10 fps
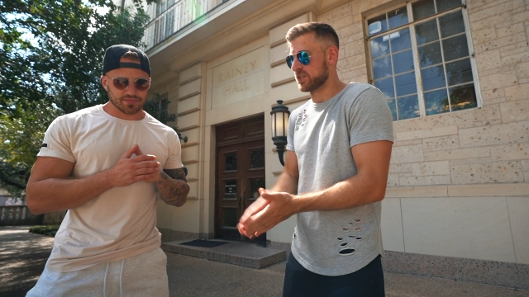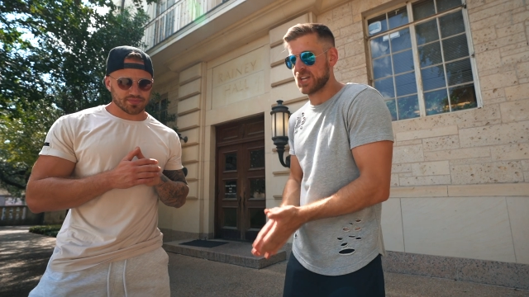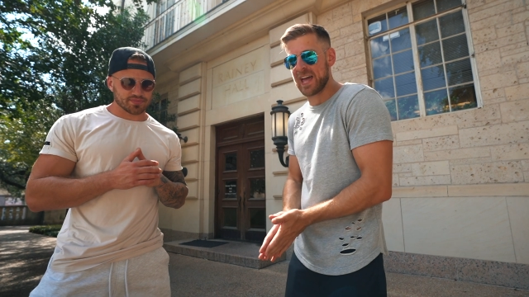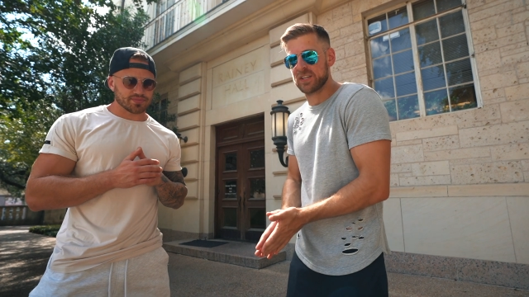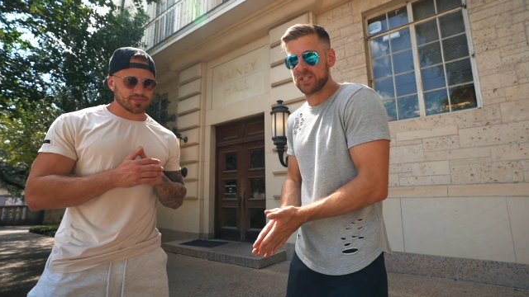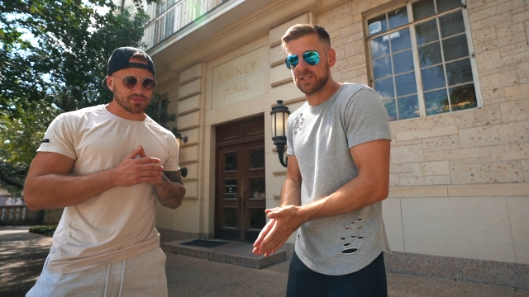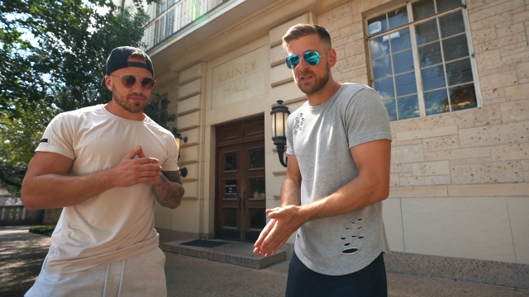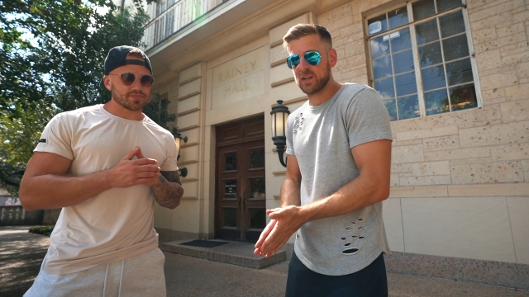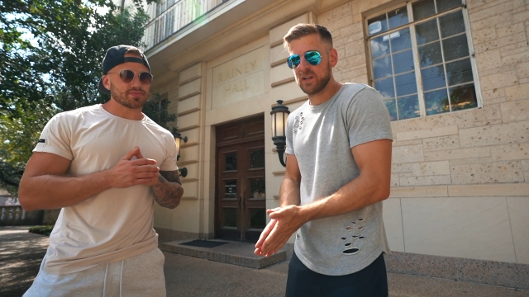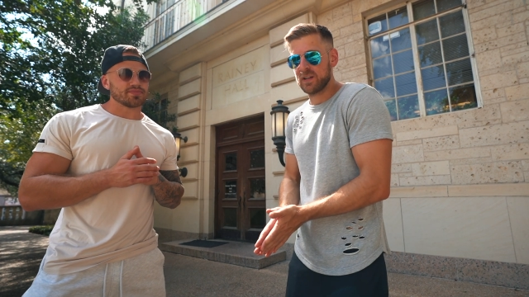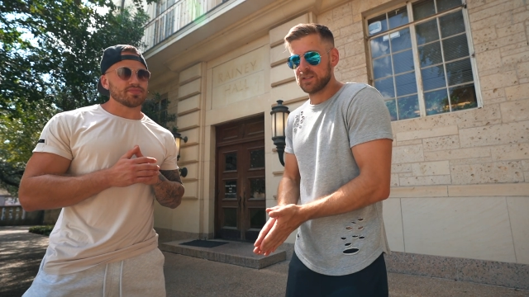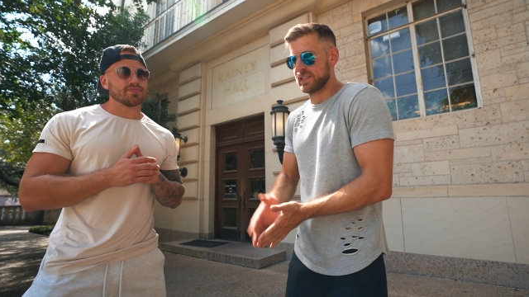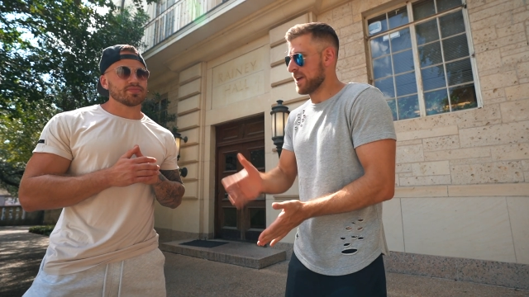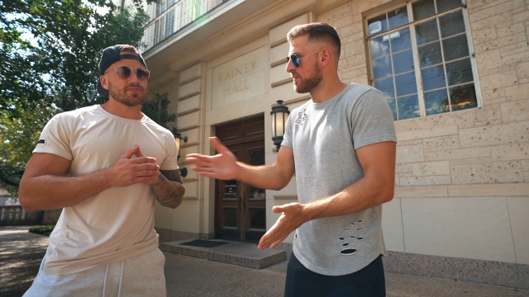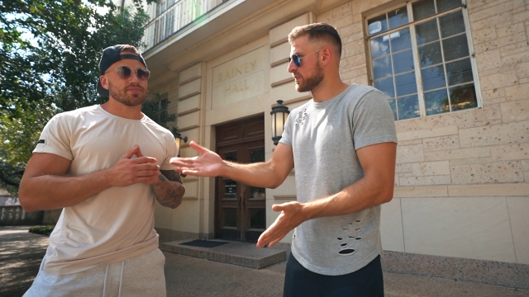Speaker 1: of challenges, then
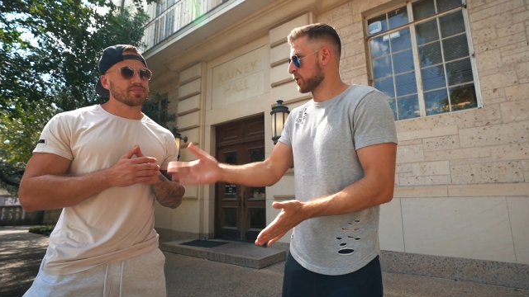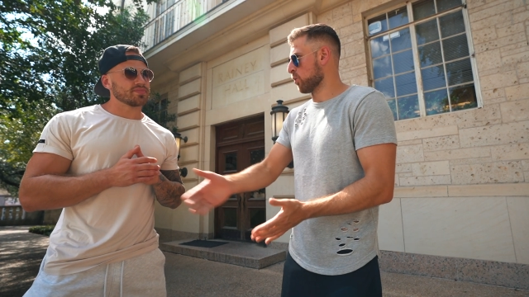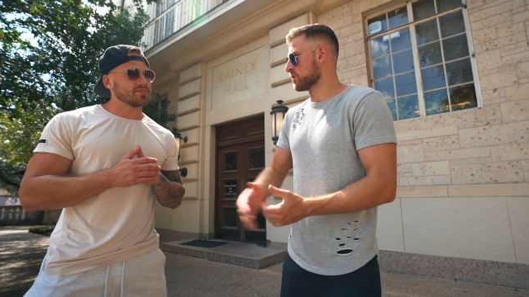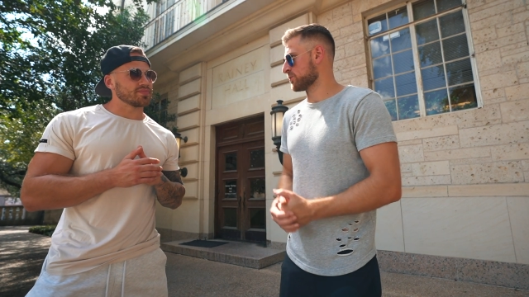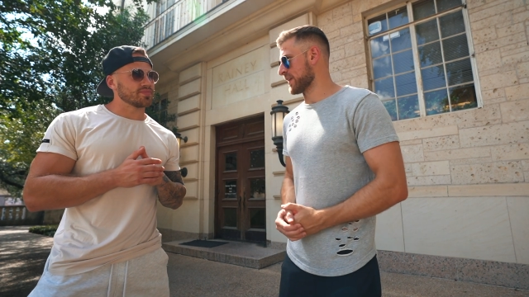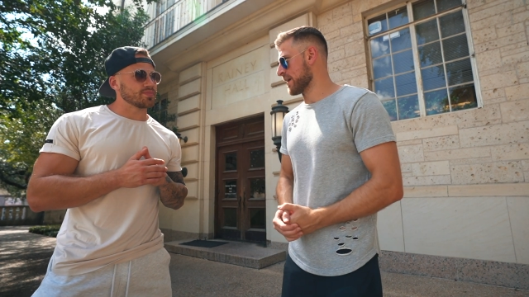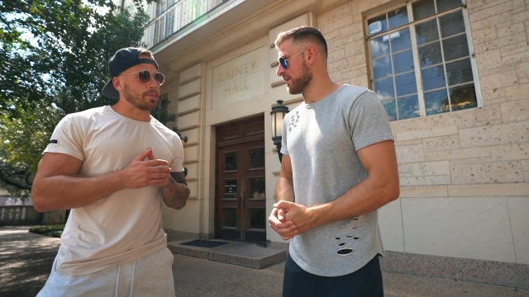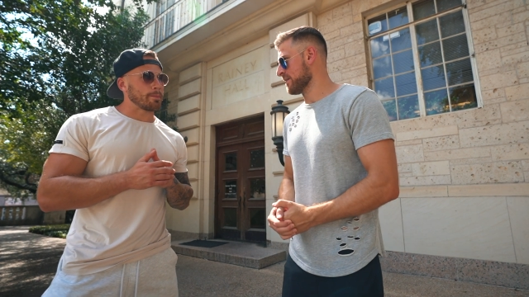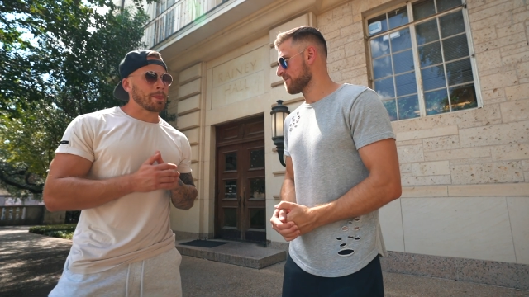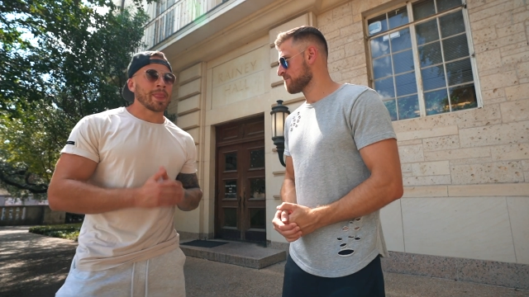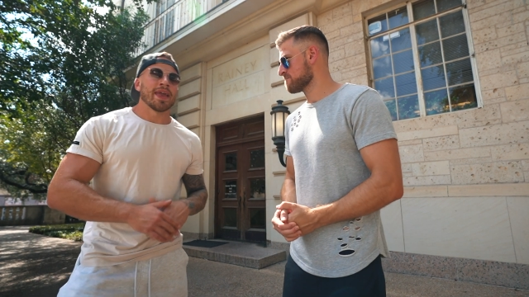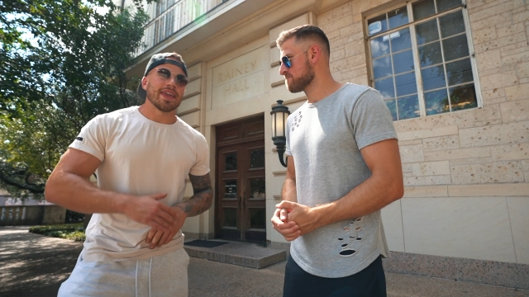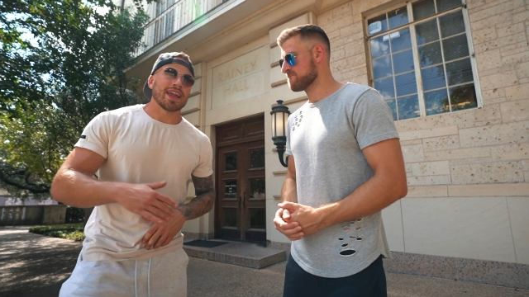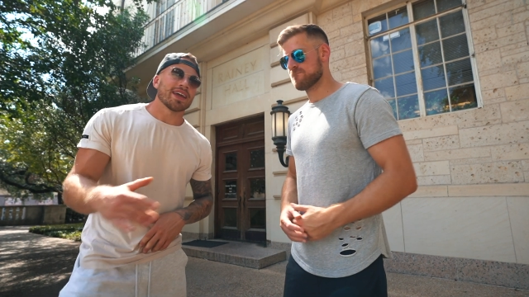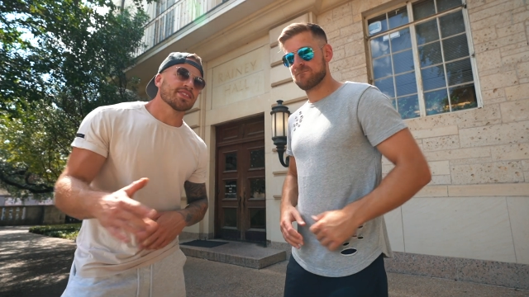Dave has a course with that, right?
Speaker 2: yeah,
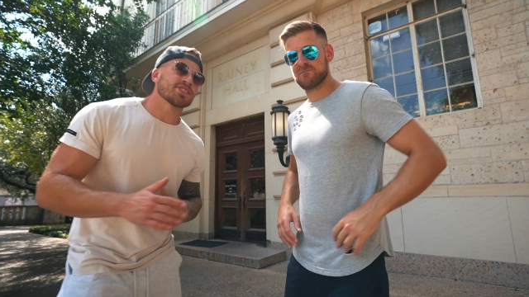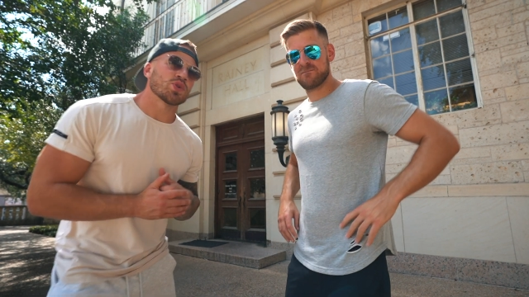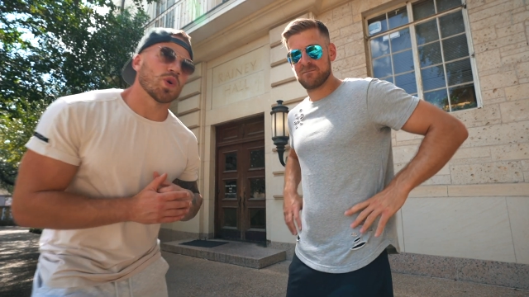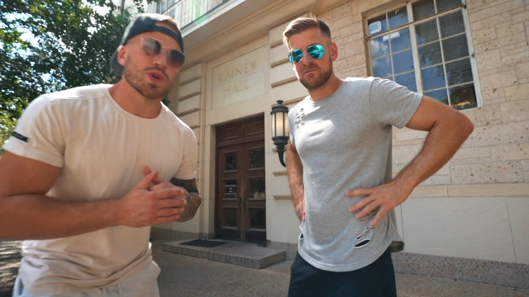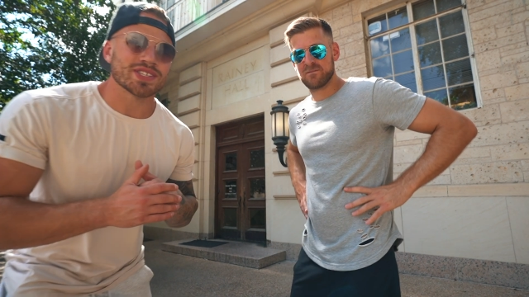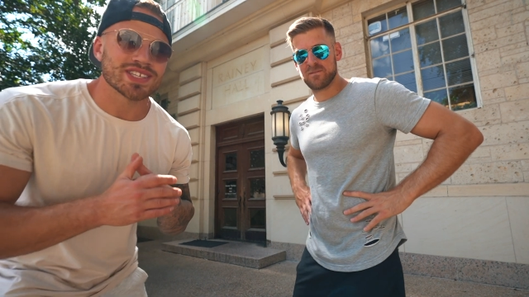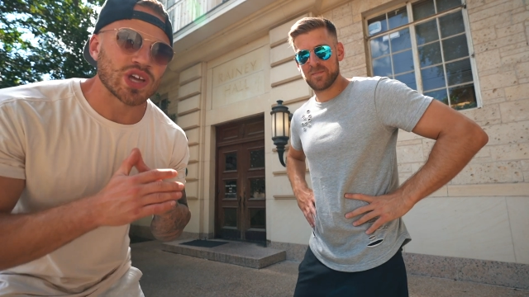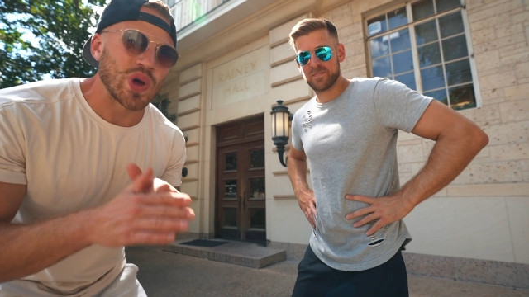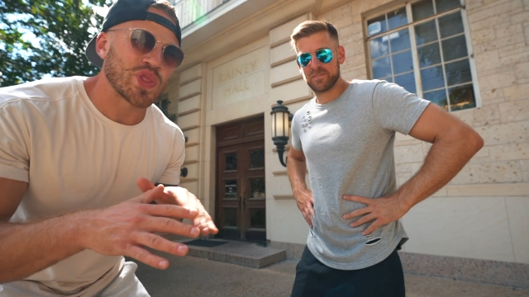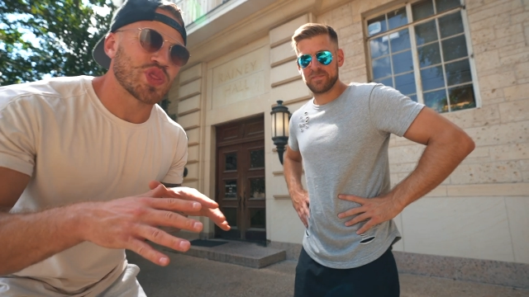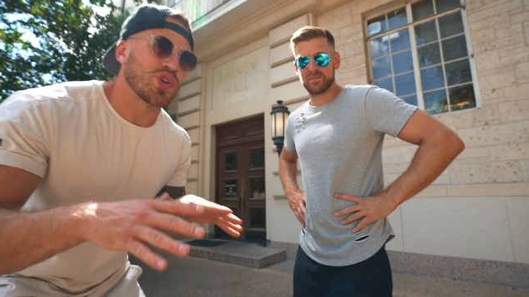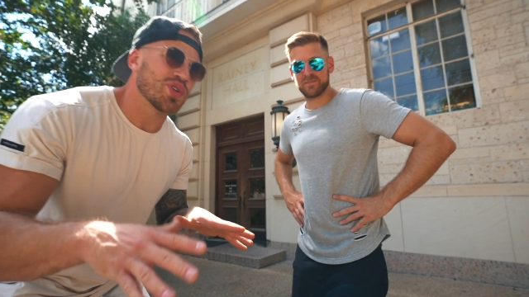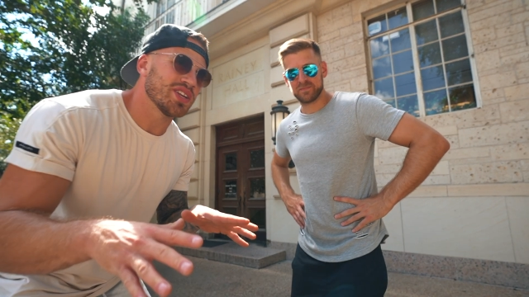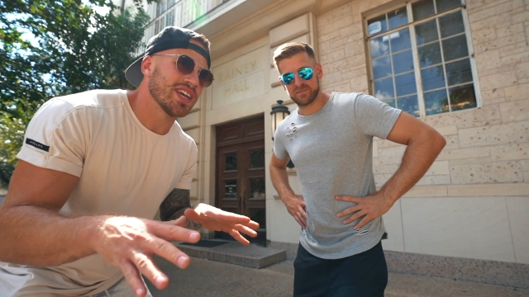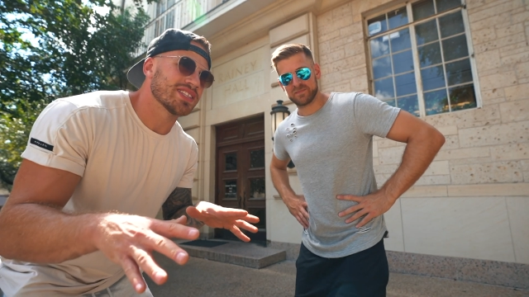I got this course. It's called 30
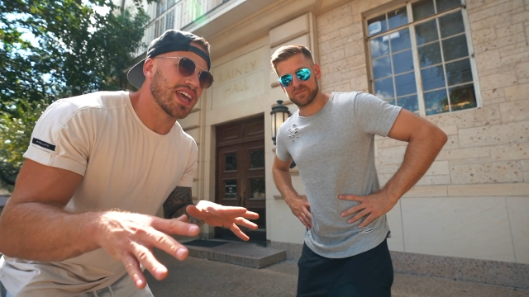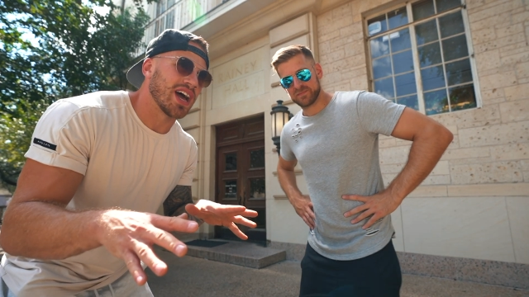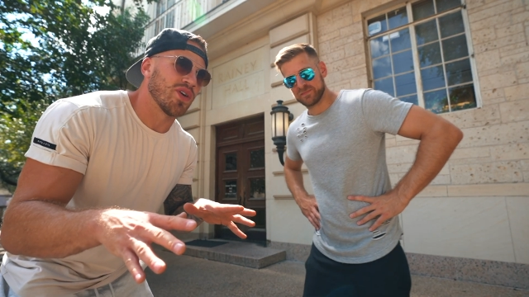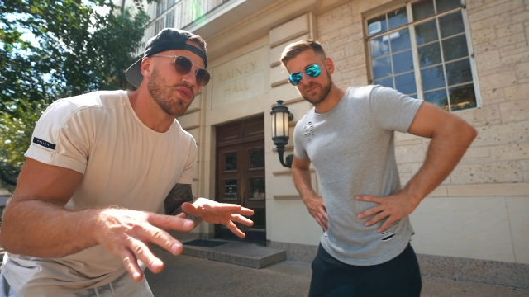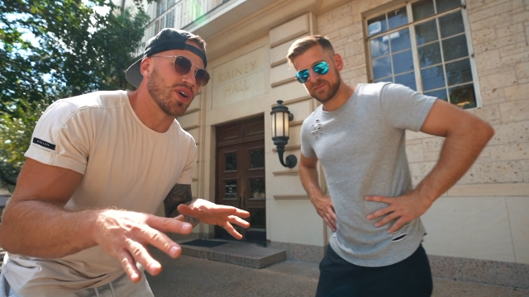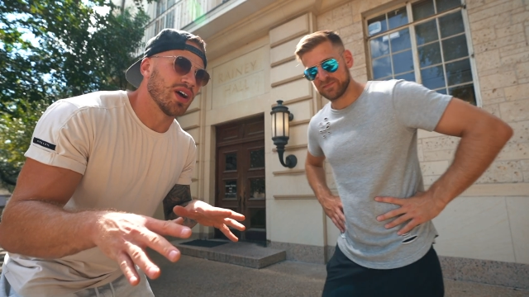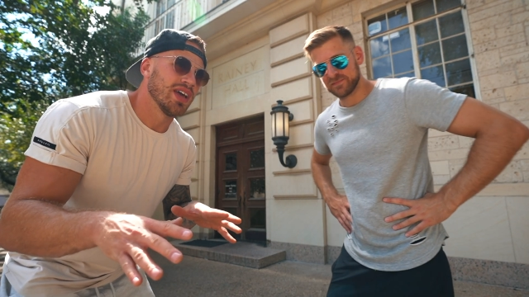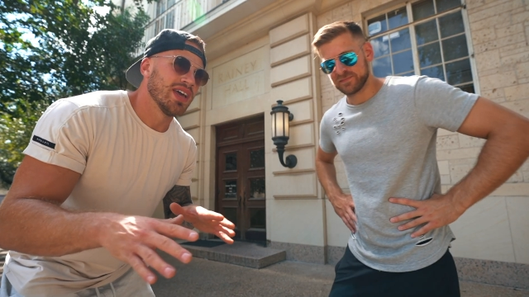Days to Alpha.